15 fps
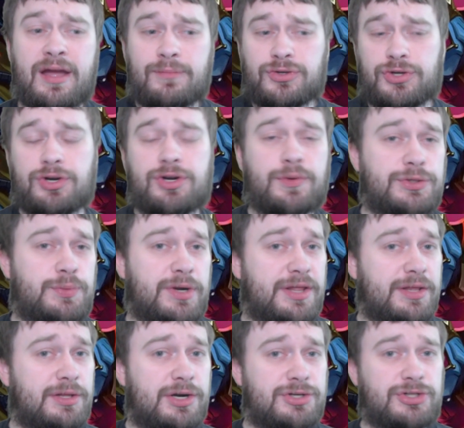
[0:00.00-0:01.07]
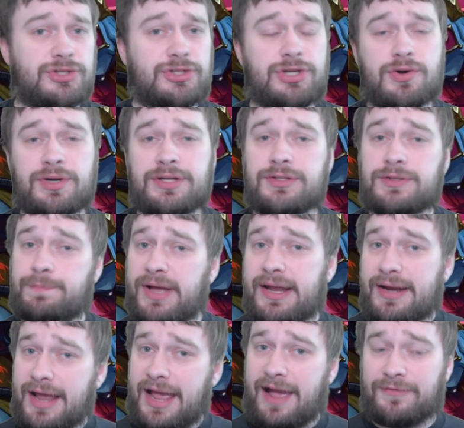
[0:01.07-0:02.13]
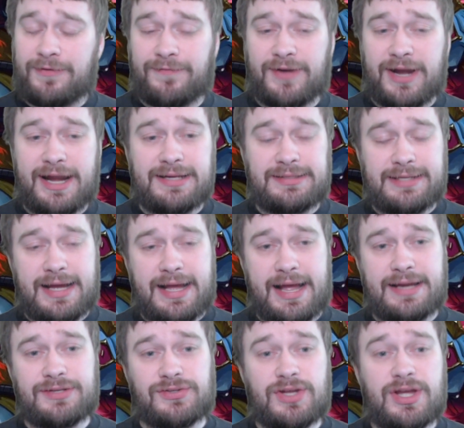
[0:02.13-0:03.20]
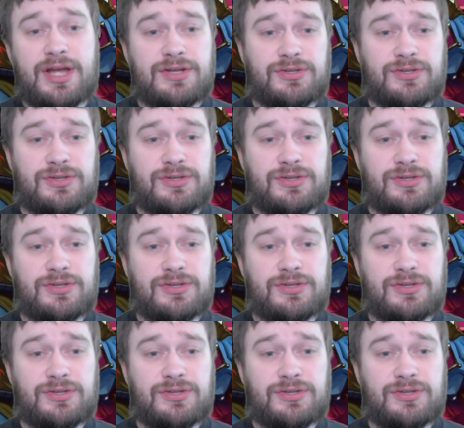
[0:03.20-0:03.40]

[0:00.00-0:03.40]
Berserker was one of the largest tokens, but after fight it dies,